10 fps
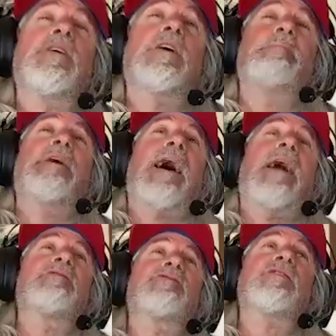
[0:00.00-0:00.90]
I mean,
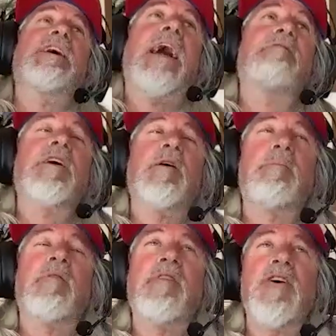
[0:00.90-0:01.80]
obviously having a
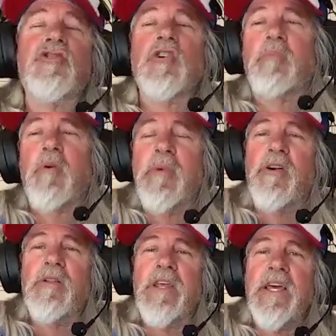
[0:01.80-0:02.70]
professional
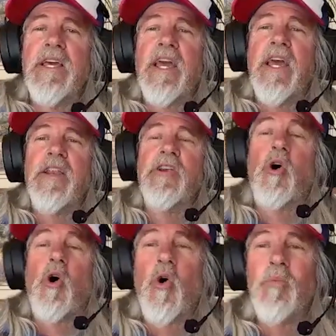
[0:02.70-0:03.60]
premier league in
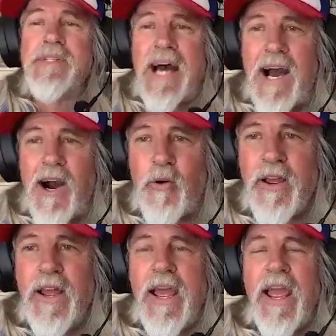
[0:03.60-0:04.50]
your hometown
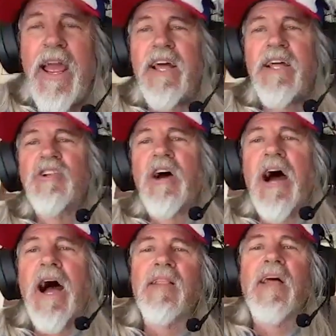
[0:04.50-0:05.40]
and
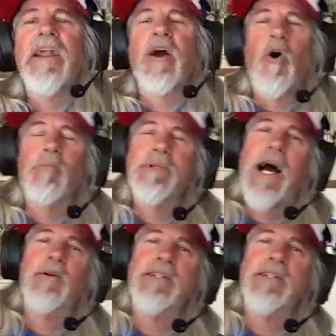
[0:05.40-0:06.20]
highlighting hometown